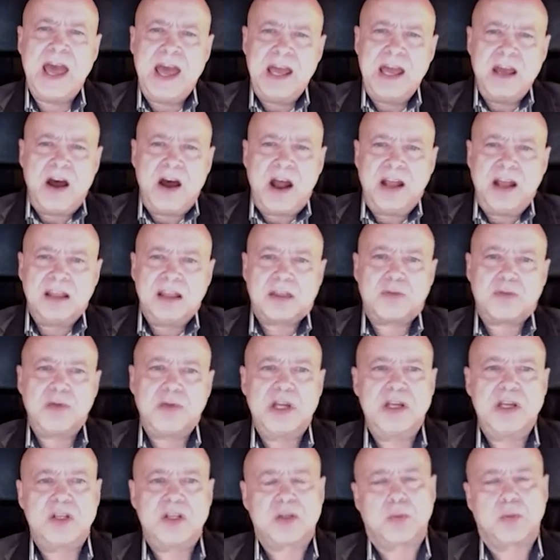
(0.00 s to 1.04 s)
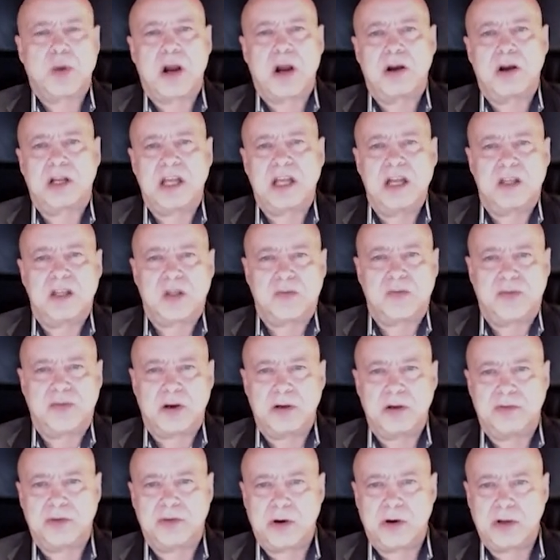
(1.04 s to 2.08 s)
AI3 is where it gets
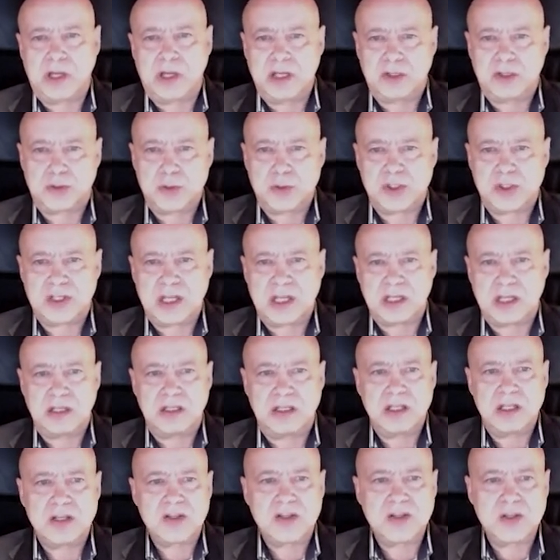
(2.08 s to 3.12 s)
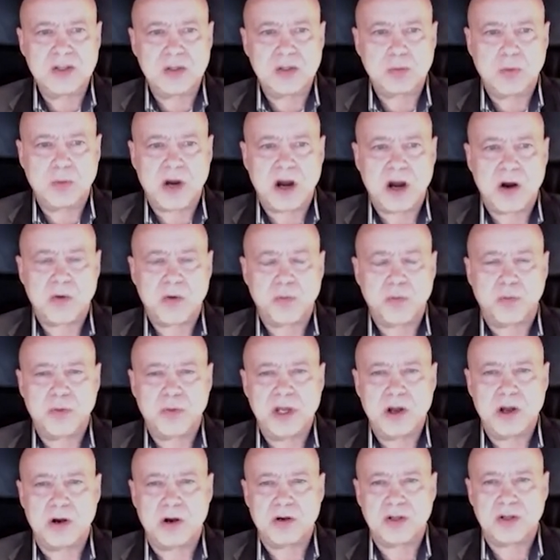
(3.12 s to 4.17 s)
very, very interesting. And this is where
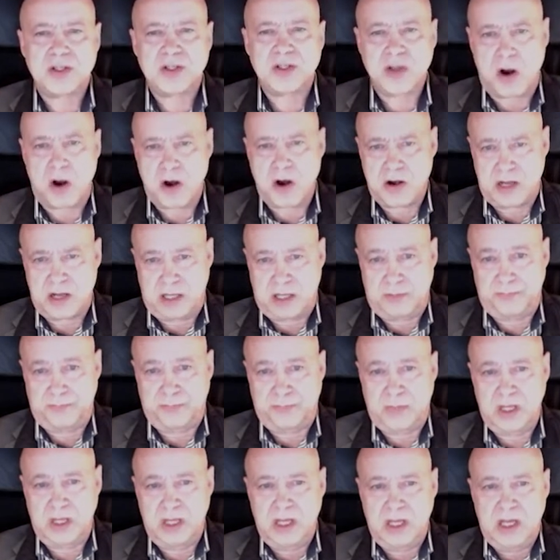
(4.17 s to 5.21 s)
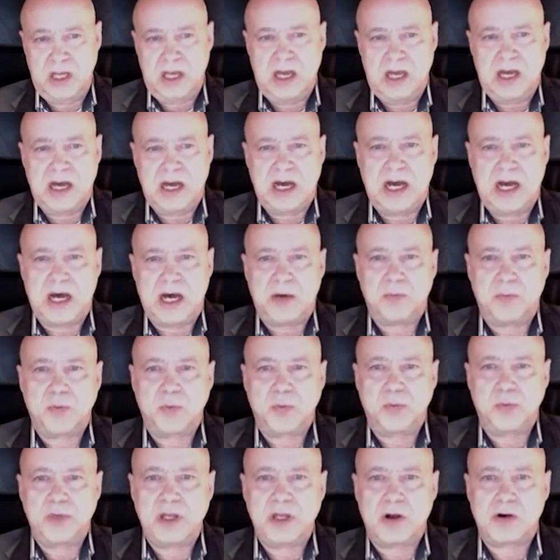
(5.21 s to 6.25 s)
we are starting.
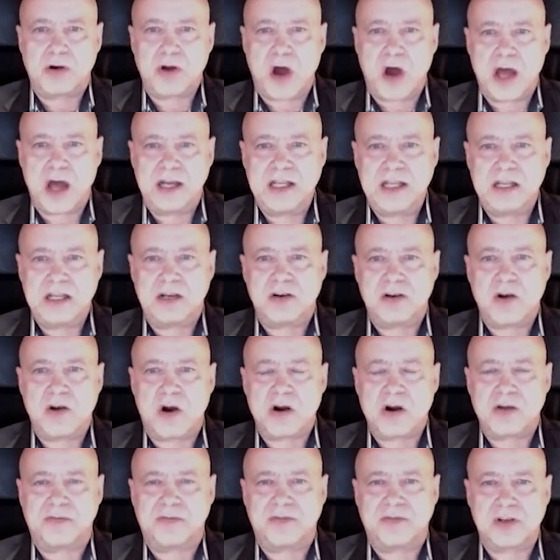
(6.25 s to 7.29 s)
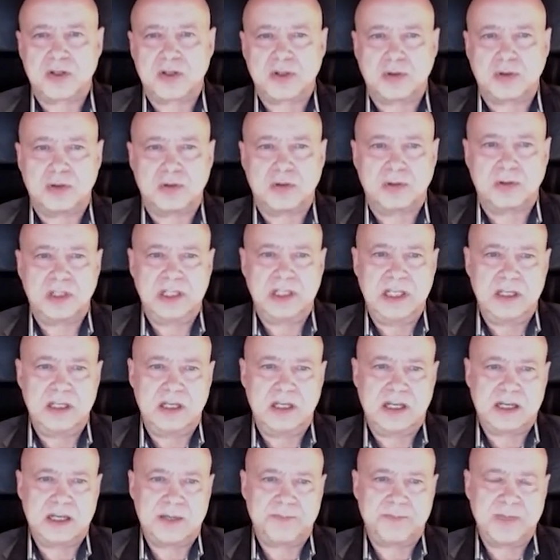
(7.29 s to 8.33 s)
We are not in an artificial
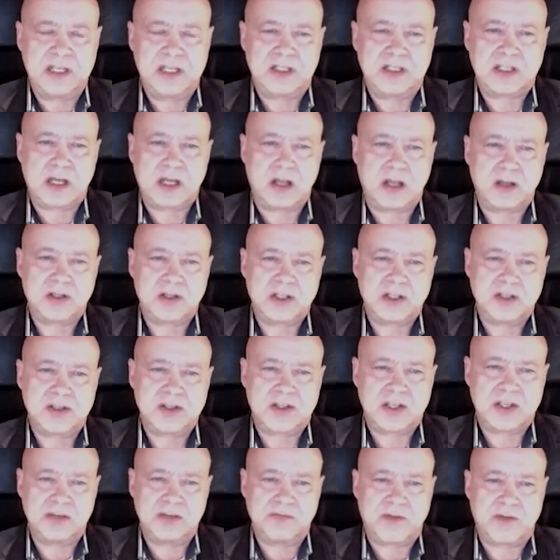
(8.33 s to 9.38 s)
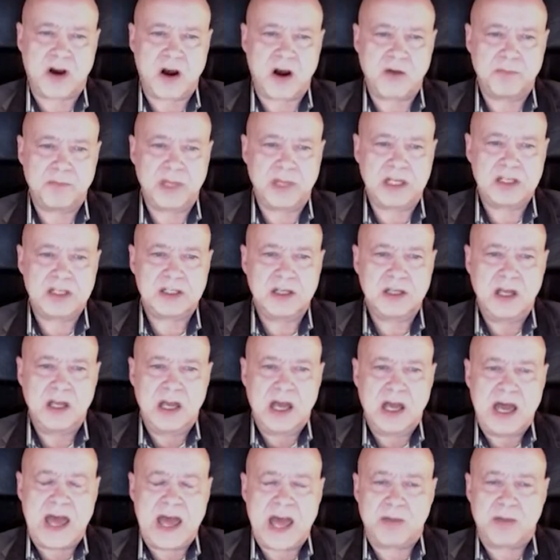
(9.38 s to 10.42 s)
intelligence environment,
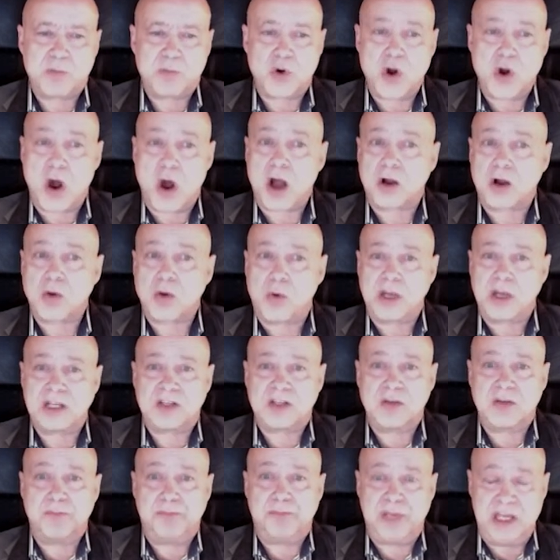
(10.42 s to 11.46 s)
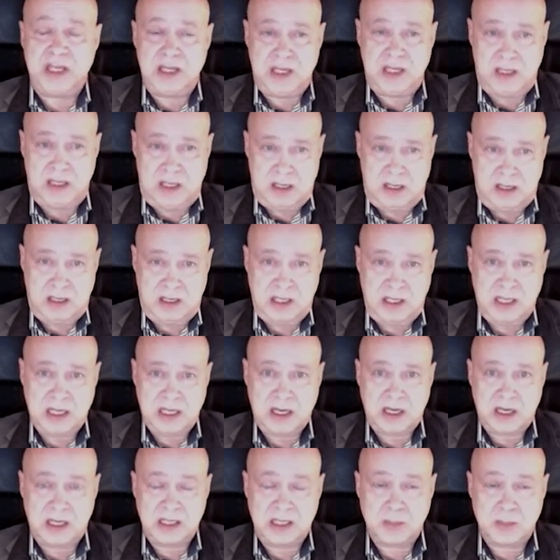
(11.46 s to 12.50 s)
and we're not going to be
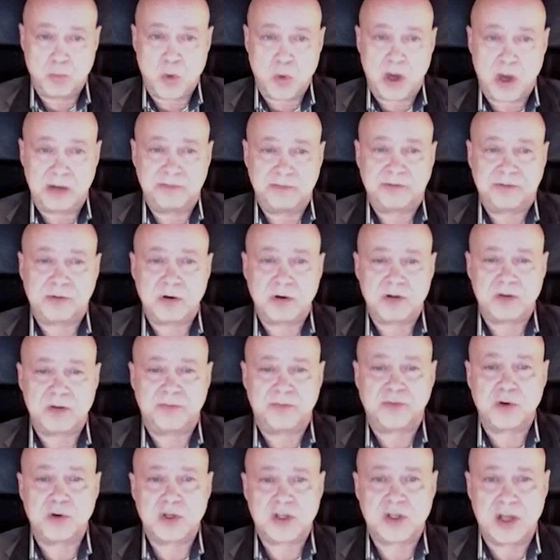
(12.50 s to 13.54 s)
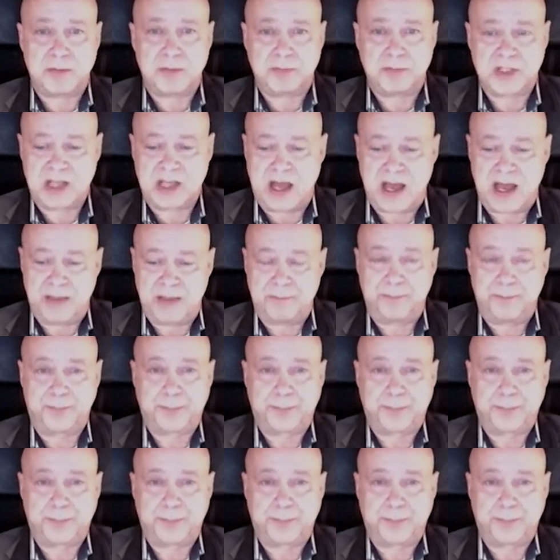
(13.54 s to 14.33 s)
in one for some time.